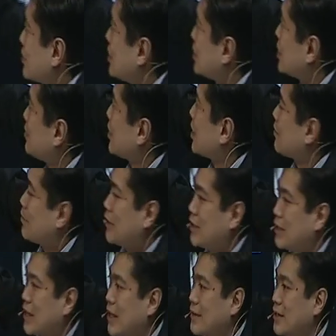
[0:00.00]

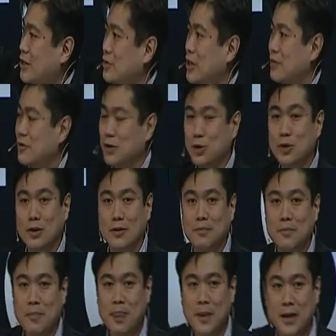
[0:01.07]
TCP/IP, and then you have Google.
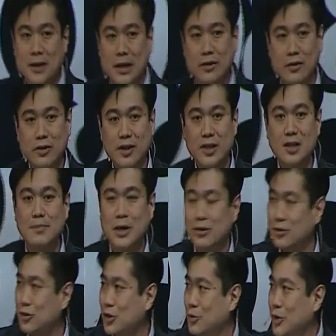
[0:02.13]
Now, you think about
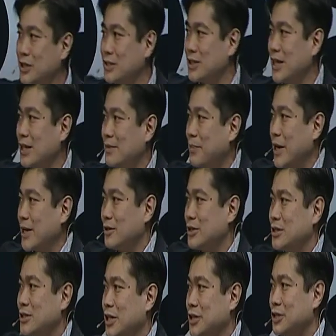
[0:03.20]
Google. We just had a panel
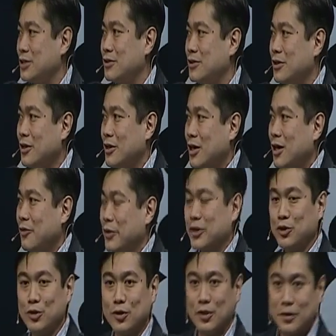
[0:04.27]
discussion with
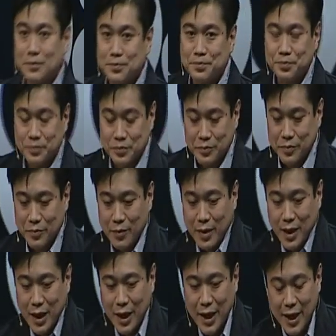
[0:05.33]
Google.
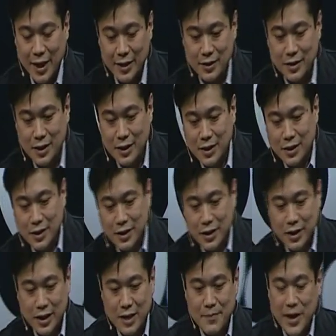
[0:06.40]
And
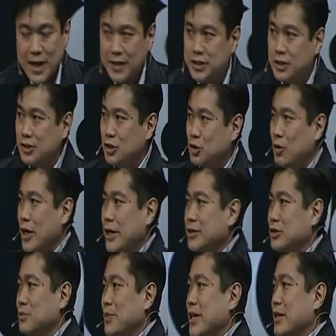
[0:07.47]
imagine trying
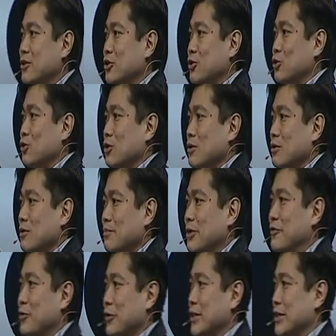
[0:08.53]
to make Google
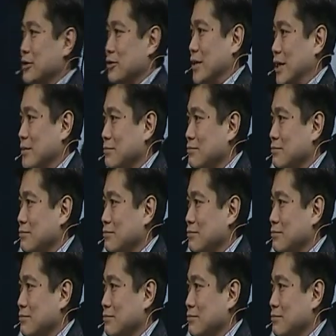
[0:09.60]
before the internet.